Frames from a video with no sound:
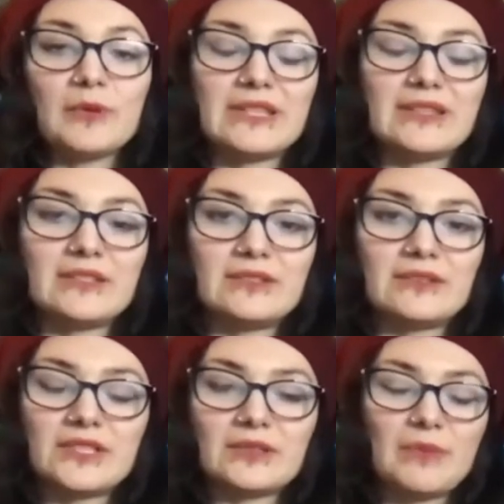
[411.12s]
with and
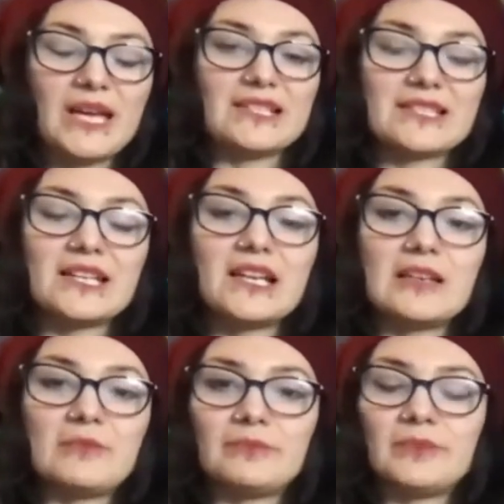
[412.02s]
just pass
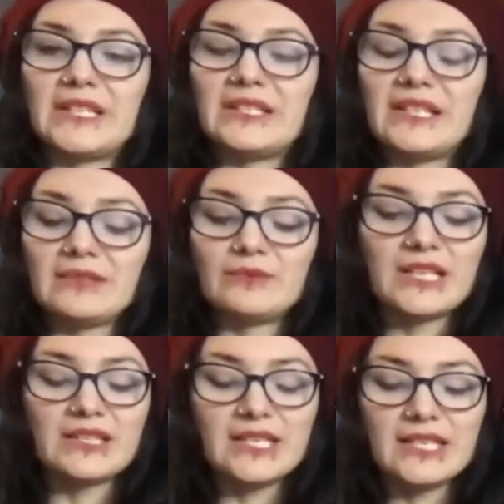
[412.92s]
time. But I think